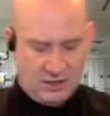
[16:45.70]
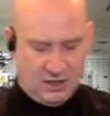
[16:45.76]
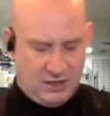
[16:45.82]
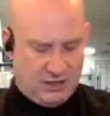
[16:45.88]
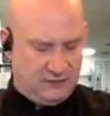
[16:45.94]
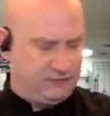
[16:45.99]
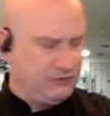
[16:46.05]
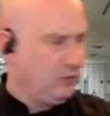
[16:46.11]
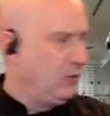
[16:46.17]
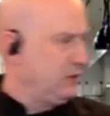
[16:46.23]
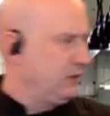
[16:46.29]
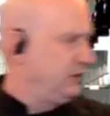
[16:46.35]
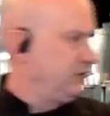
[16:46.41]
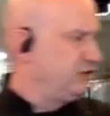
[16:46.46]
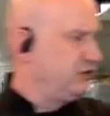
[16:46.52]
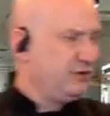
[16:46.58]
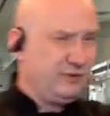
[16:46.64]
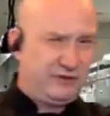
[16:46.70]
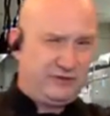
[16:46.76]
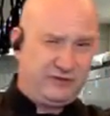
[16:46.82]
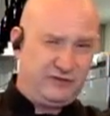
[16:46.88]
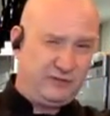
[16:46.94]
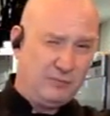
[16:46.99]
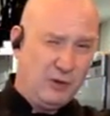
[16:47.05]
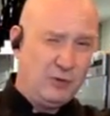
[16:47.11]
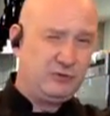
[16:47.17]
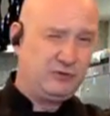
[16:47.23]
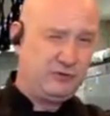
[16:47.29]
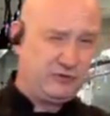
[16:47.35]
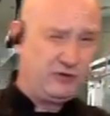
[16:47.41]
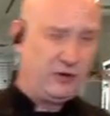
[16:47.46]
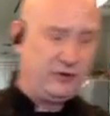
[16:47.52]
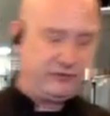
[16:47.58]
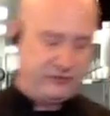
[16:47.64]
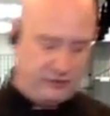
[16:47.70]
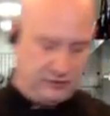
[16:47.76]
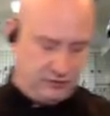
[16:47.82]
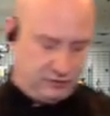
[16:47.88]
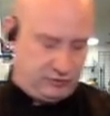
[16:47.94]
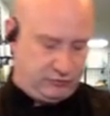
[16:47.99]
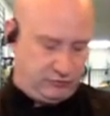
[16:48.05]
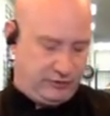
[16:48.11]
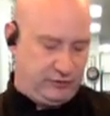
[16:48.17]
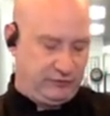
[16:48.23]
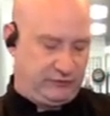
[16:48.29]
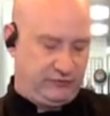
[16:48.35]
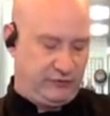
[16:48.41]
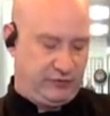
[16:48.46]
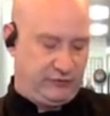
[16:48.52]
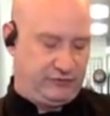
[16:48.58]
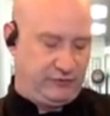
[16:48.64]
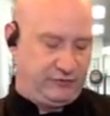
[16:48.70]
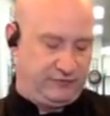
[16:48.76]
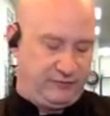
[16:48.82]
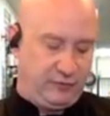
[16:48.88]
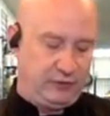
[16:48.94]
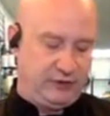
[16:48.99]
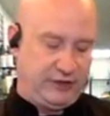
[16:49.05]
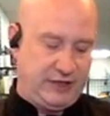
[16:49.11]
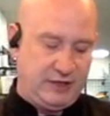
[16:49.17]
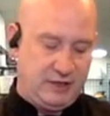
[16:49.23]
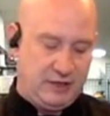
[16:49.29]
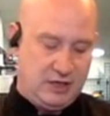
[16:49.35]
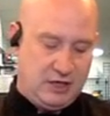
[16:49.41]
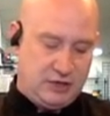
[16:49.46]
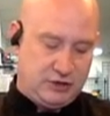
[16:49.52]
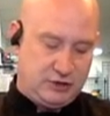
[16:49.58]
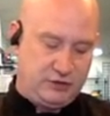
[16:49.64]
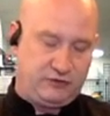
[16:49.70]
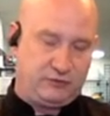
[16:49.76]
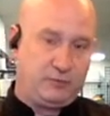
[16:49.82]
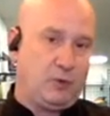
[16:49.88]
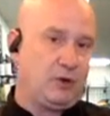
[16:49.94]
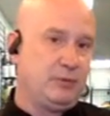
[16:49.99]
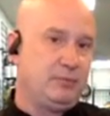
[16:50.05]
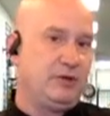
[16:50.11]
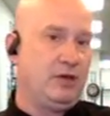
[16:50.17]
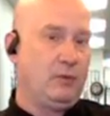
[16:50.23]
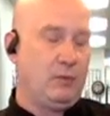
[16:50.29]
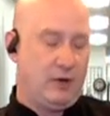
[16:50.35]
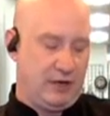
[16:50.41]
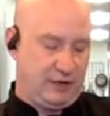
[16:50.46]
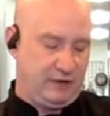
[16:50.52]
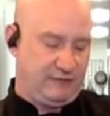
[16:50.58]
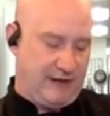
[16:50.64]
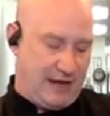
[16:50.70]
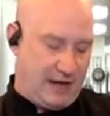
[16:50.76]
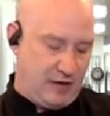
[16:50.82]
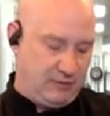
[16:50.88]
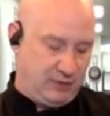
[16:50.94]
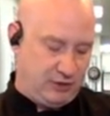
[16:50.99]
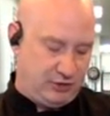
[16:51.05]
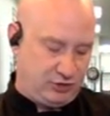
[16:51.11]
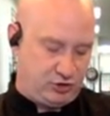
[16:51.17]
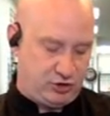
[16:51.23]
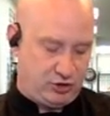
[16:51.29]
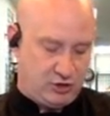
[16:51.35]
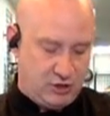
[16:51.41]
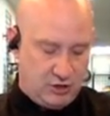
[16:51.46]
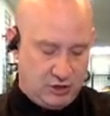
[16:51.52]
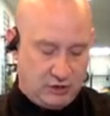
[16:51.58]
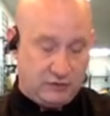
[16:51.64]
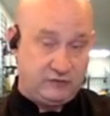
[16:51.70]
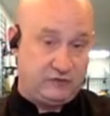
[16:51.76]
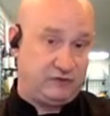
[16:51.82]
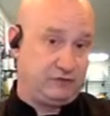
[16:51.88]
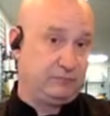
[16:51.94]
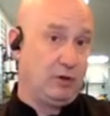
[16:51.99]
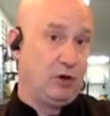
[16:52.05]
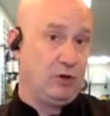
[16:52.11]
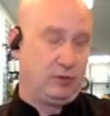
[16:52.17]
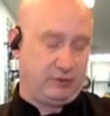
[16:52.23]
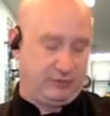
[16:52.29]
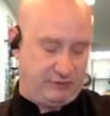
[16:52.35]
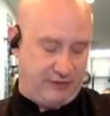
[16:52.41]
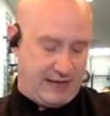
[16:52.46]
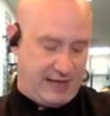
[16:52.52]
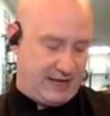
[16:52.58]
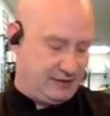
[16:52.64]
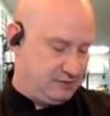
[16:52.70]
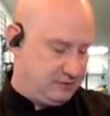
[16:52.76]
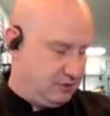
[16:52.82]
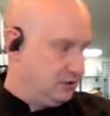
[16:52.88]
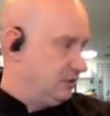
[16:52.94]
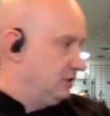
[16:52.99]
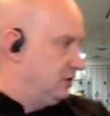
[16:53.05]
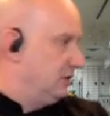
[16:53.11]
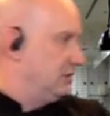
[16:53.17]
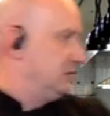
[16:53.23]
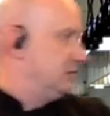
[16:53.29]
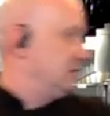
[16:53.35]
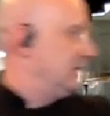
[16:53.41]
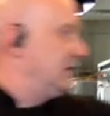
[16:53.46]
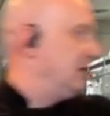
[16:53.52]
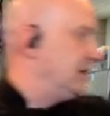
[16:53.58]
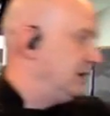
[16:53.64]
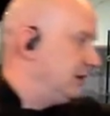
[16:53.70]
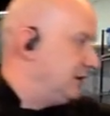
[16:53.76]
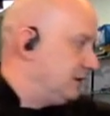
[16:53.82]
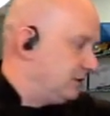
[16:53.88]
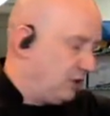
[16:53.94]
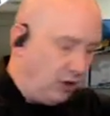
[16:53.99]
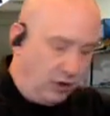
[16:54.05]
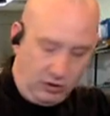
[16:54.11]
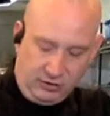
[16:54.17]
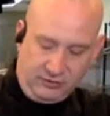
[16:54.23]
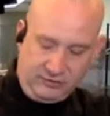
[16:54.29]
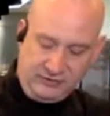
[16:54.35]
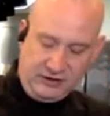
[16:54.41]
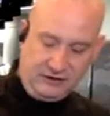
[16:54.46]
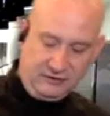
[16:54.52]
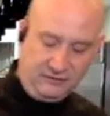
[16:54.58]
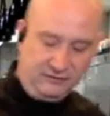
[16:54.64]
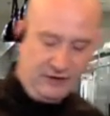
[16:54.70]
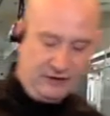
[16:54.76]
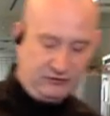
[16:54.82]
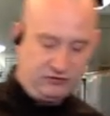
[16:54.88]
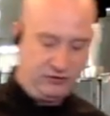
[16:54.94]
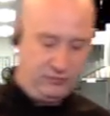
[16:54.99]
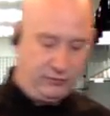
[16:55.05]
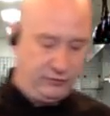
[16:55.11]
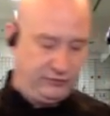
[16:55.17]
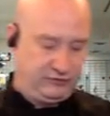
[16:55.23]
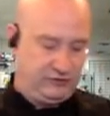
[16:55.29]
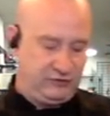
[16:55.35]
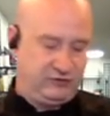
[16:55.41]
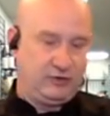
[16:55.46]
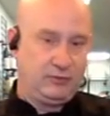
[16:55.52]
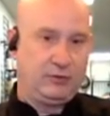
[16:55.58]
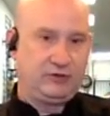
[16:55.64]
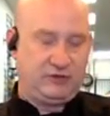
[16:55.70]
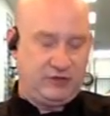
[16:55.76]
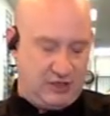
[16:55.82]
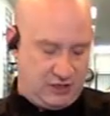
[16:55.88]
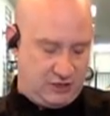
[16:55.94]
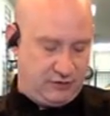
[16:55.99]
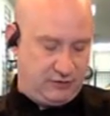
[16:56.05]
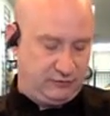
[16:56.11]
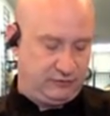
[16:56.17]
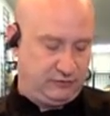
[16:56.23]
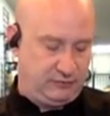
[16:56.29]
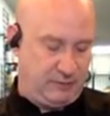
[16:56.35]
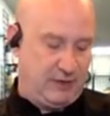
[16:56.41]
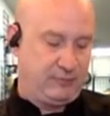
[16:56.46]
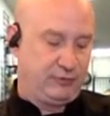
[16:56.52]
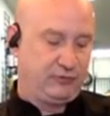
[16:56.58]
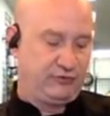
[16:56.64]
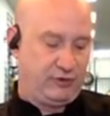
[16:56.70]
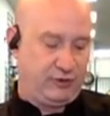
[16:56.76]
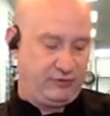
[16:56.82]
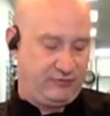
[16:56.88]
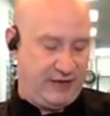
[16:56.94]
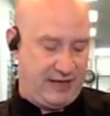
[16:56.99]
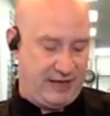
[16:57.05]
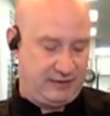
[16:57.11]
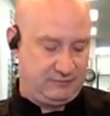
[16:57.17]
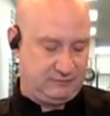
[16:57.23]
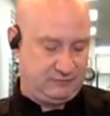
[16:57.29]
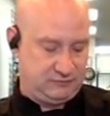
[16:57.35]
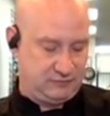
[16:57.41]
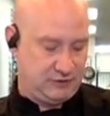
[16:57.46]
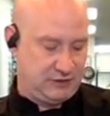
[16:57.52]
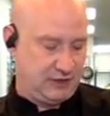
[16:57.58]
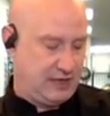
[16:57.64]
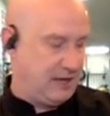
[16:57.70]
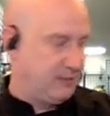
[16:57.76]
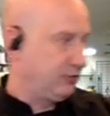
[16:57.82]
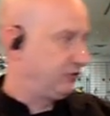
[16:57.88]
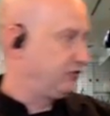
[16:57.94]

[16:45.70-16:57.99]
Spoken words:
If you wanted to do a smoked salsa or grilled salsa fully, you just want to be aware of how much smoke that all of these vegetables, these tomatillos, peppers, all that, how much